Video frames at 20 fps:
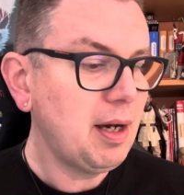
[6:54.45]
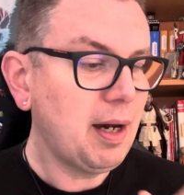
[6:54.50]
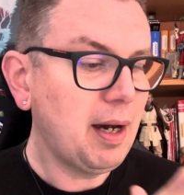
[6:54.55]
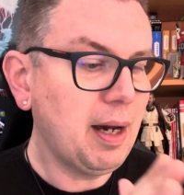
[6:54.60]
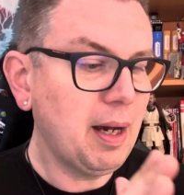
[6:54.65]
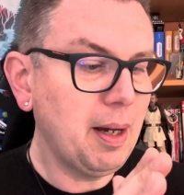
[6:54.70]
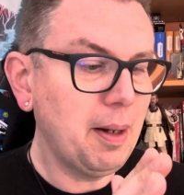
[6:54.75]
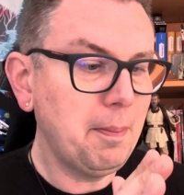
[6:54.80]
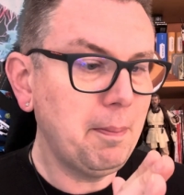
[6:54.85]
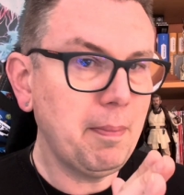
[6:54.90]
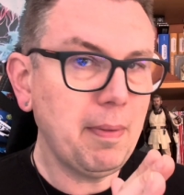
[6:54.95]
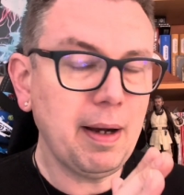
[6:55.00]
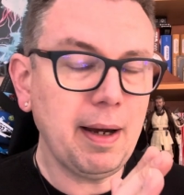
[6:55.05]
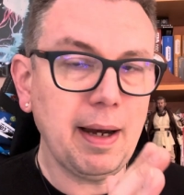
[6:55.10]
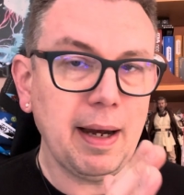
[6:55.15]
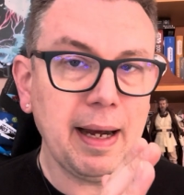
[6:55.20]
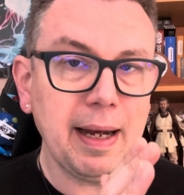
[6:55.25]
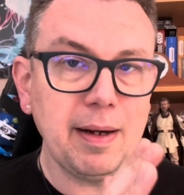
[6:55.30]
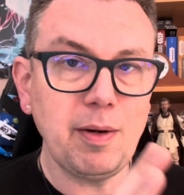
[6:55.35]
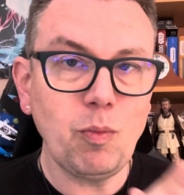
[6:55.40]

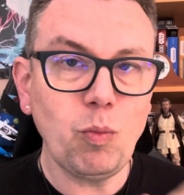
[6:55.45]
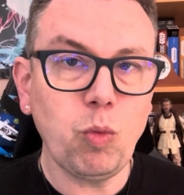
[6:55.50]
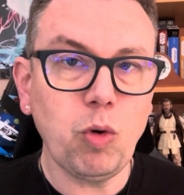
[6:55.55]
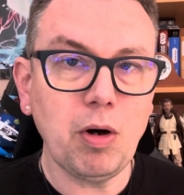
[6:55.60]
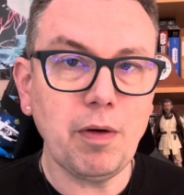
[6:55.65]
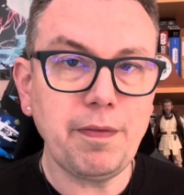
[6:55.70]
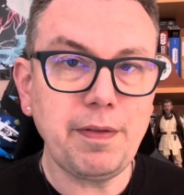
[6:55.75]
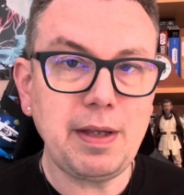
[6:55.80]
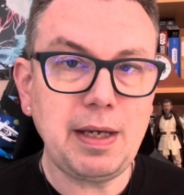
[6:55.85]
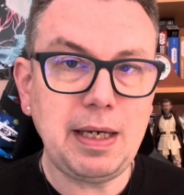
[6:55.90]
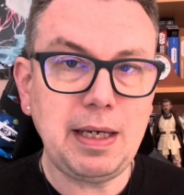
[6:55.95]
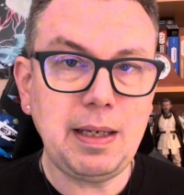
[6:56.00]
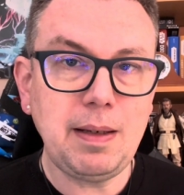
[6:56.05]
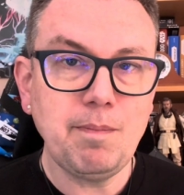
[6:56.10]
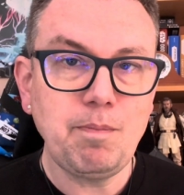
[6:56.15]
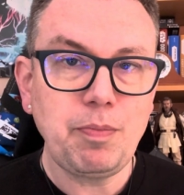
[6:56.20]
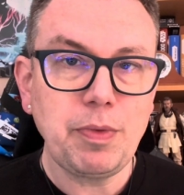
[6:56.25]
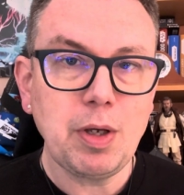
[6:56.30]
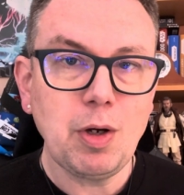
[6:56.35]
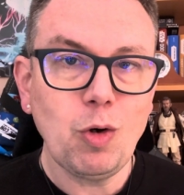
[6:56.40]
and what the
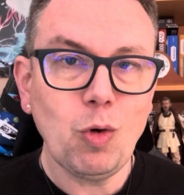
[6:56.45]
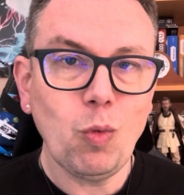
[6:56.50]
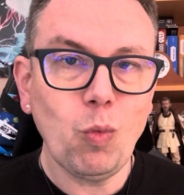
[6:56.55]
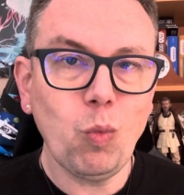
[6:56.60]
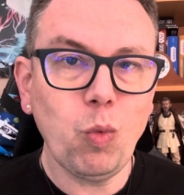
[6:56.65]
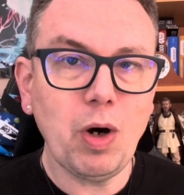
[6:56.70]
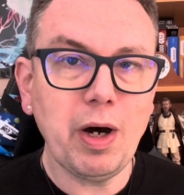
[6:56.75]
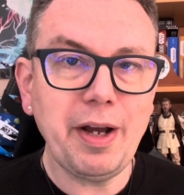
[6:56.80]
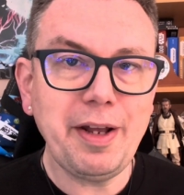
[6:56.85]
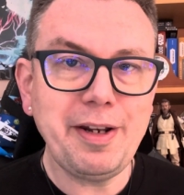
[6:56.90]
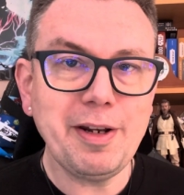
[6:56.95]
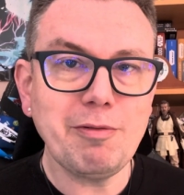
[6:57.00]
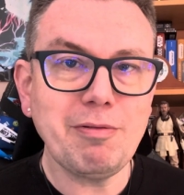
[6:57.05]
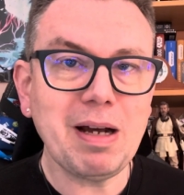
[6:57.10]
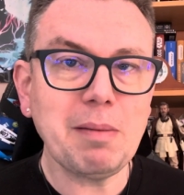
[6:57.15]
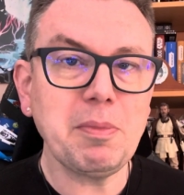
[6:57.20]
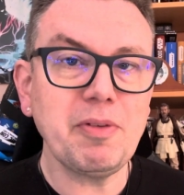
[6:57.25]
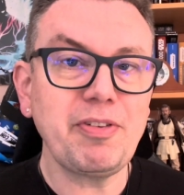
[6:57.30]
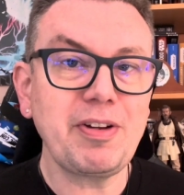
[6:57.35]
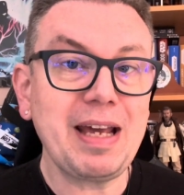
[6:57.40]
wider
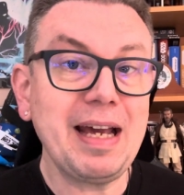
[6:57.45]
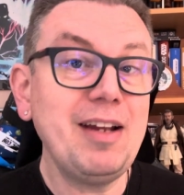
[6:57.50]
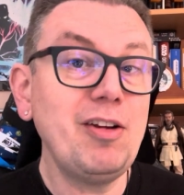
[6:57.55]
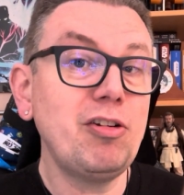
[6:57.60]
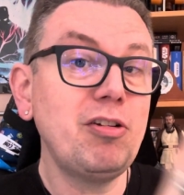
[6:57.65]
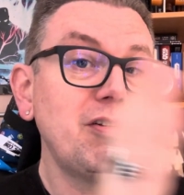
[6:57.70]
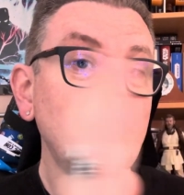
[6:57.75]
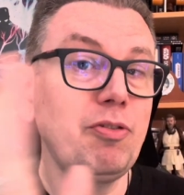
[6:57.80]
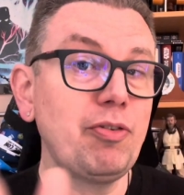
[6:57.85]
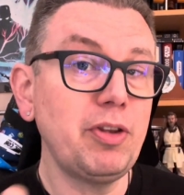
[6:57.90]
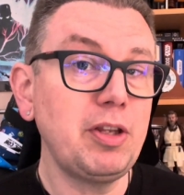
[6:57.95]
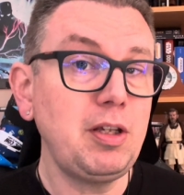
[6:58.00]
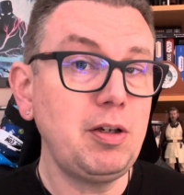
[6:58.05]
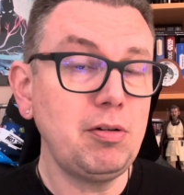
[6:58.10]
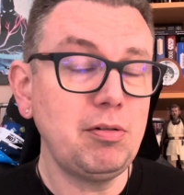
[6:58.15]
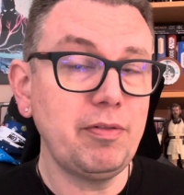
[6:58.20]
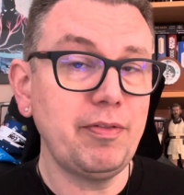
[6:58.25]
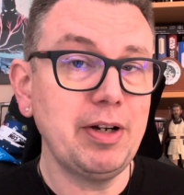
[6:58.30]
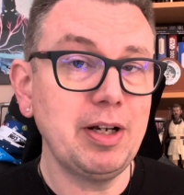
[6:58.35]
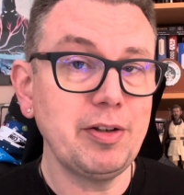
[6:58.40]
ramifications for the
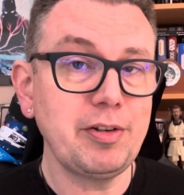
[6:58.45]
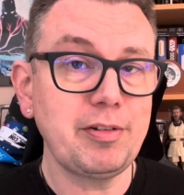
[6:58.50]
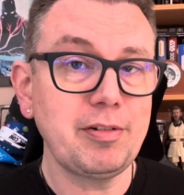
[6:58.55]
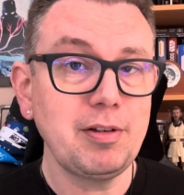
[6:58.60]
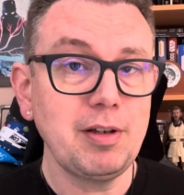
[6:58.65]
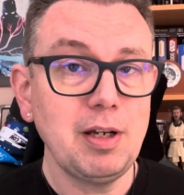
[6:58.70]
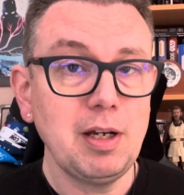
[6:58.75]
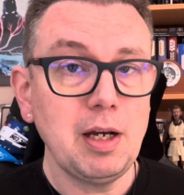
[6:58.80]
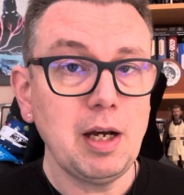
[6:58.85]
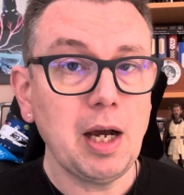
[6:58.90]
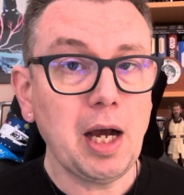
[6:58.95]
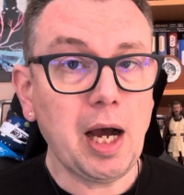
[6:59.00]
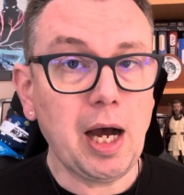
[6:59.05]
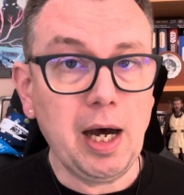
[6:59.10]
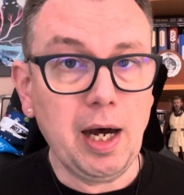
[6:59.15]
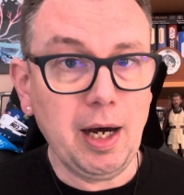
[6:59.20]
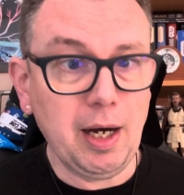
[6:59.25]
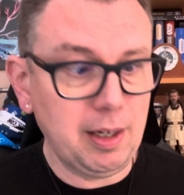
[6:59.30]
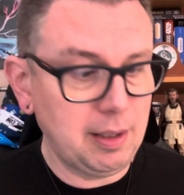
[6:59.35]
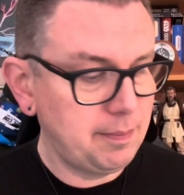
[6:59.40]
universe
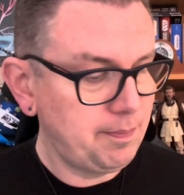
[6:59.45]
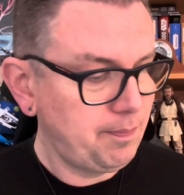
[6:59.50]
are.